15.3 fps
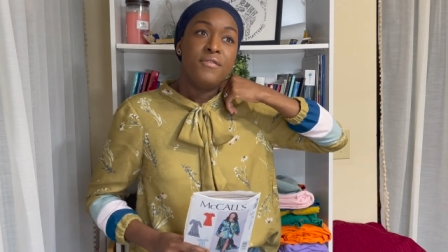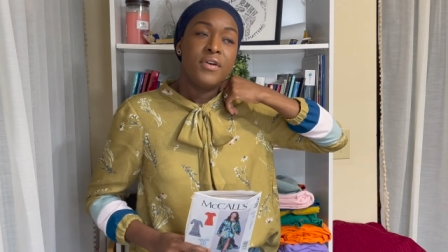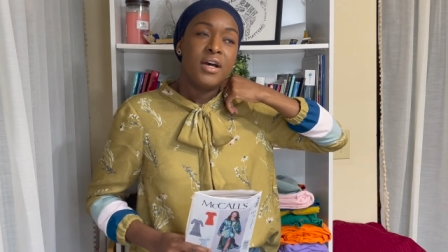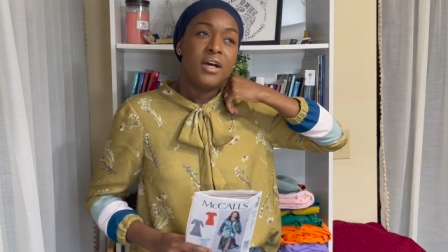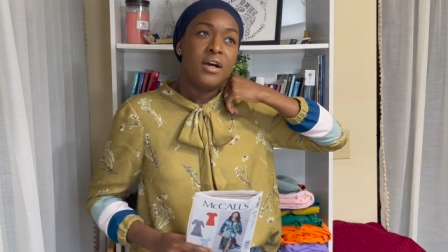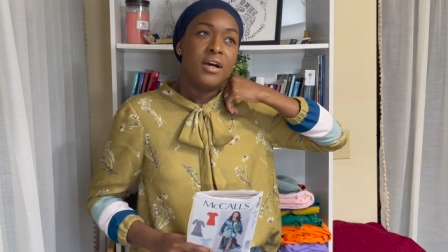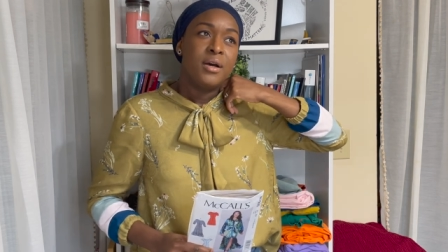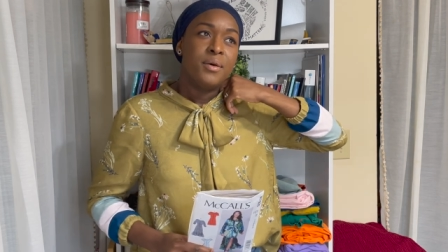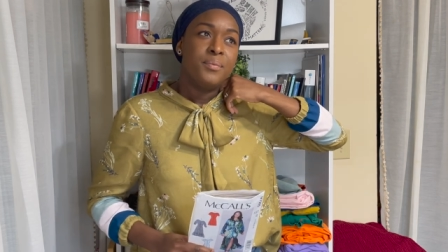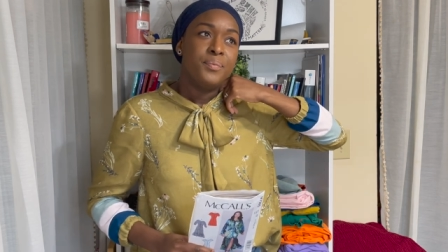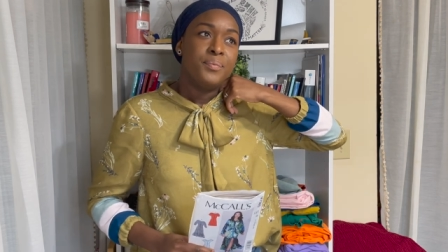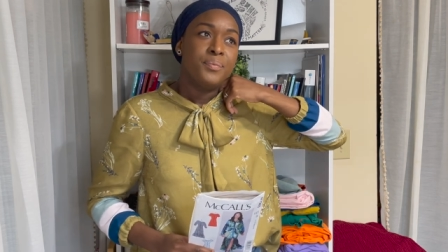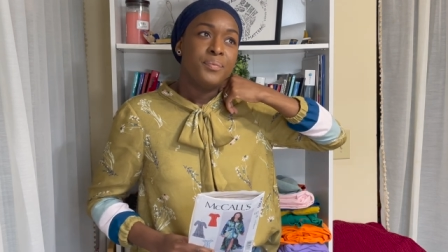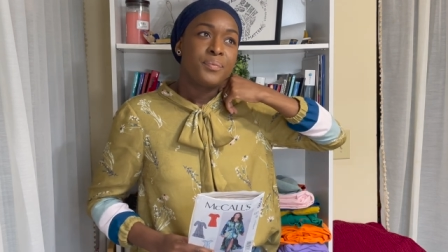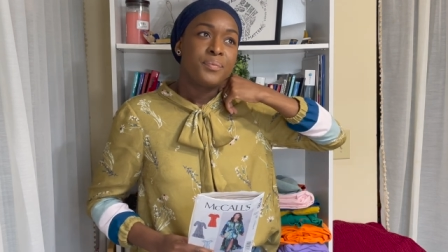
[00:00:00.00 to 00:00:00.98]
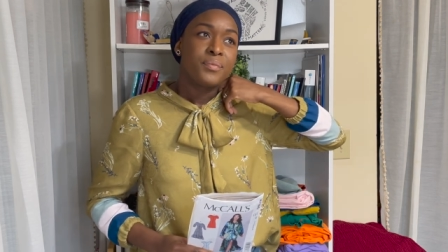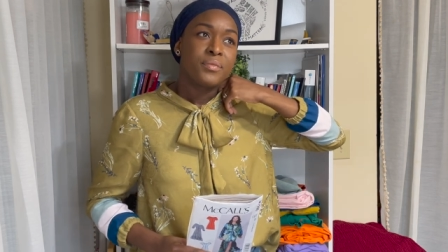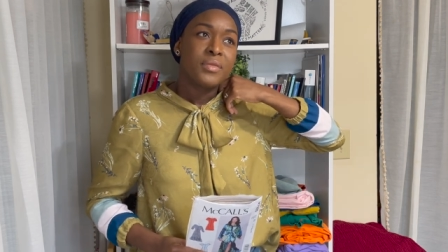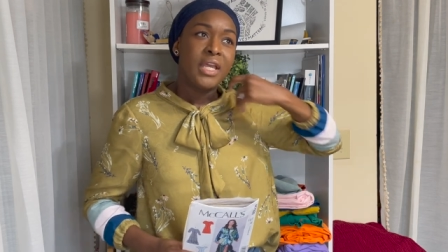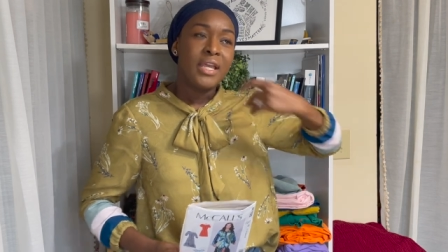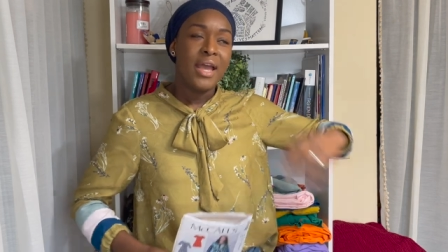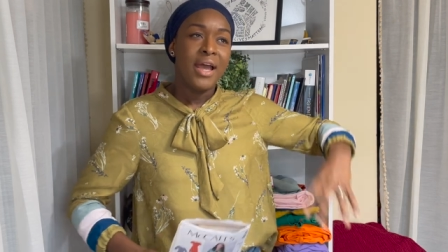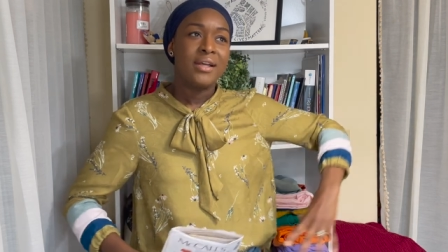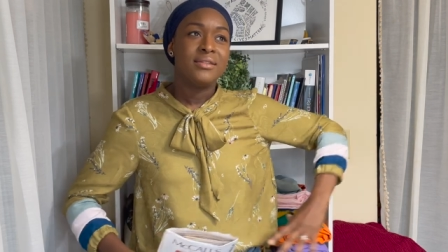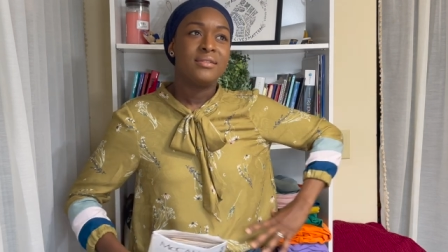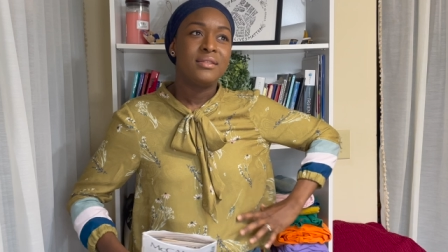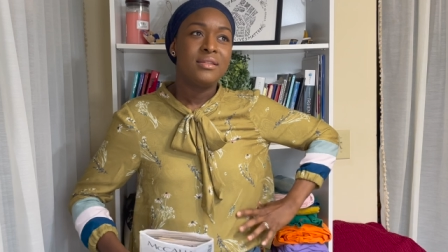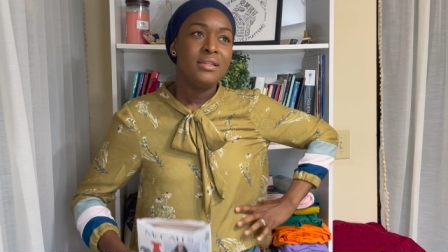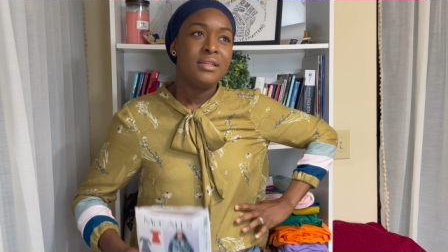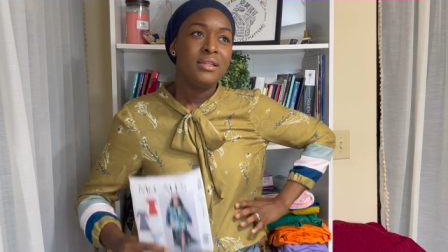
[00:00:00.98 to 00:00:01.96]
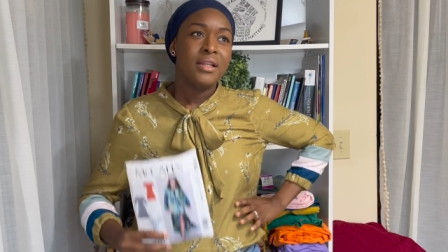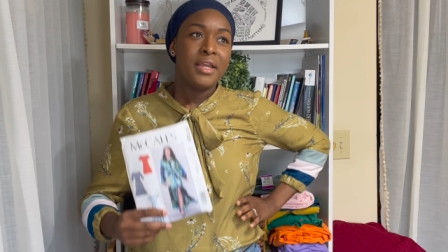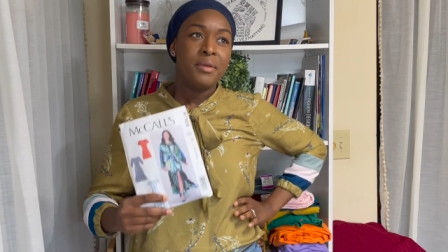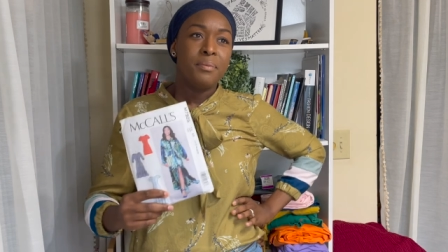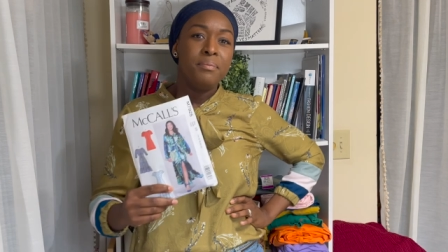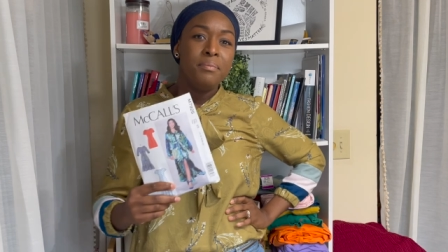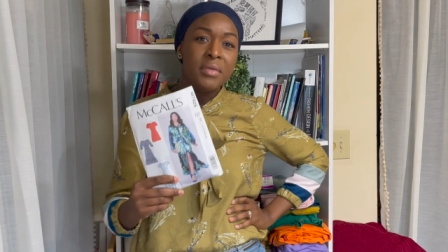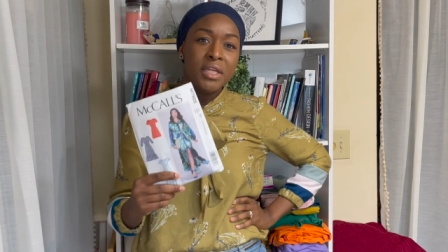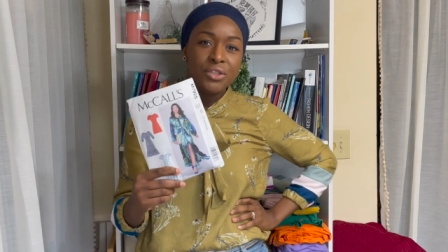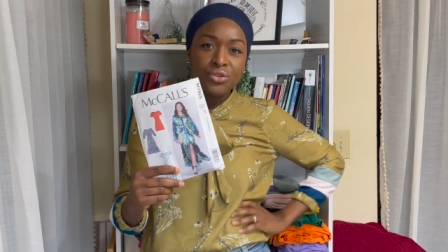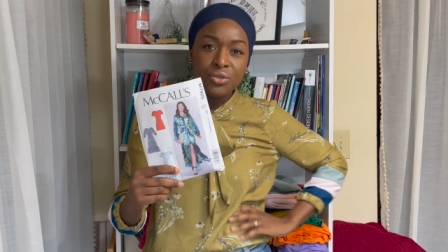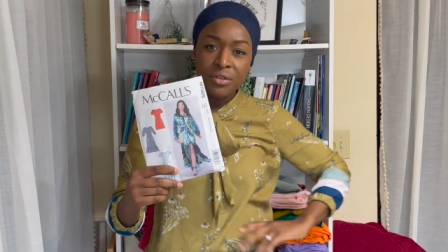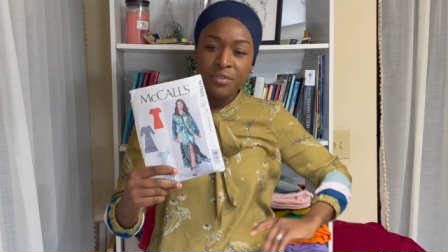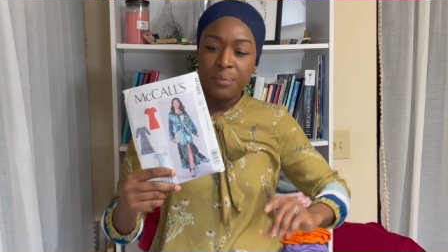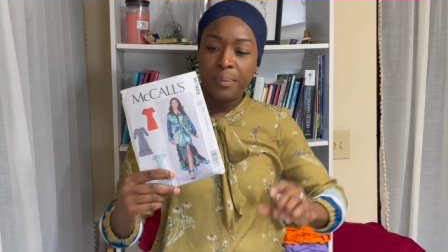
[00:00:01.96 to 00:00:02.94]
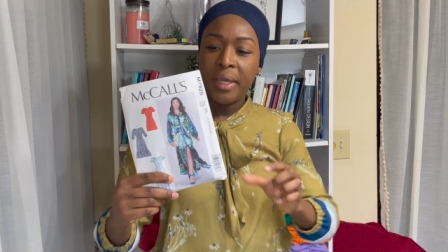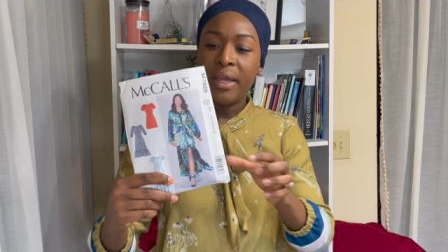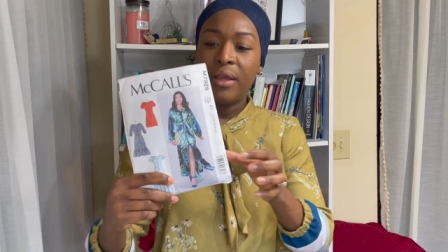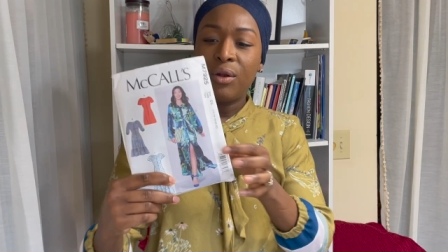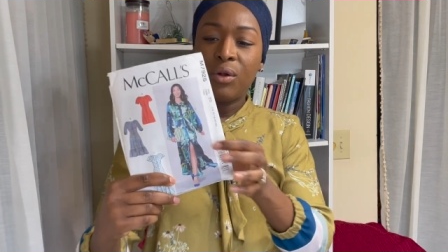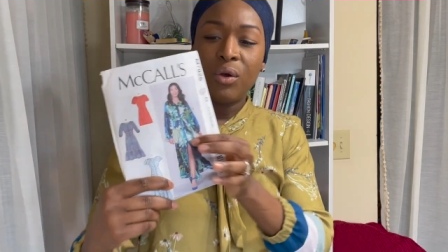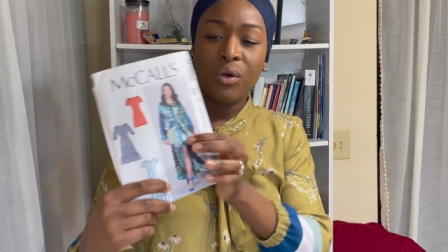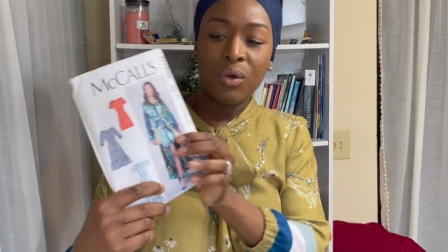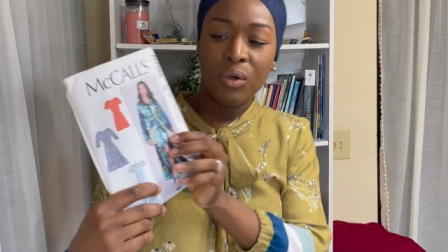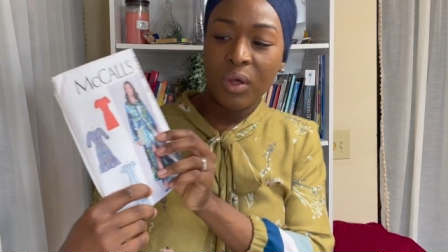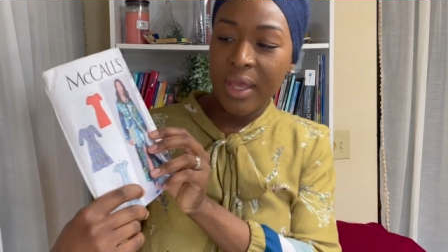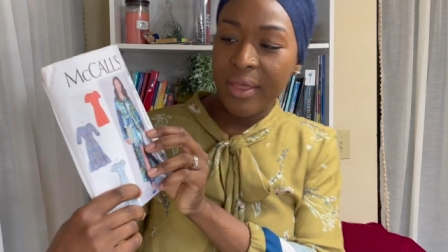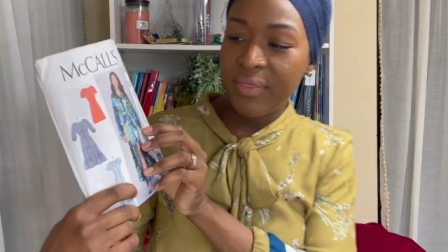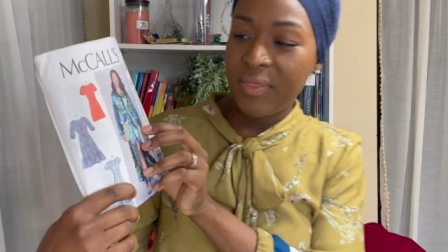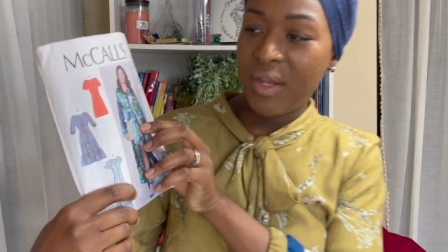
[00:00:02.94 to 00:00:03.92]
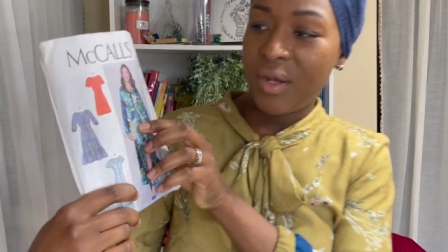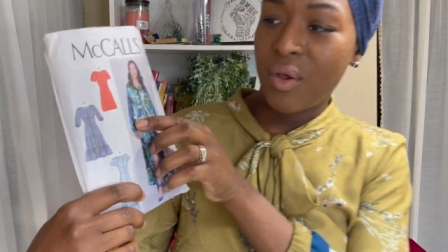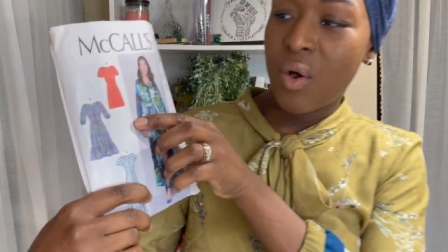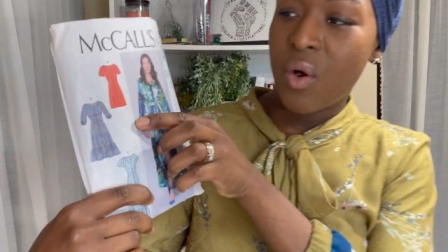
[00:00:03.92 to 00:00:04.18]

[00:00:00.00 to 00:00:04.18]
um, it has the like midriff panel and then it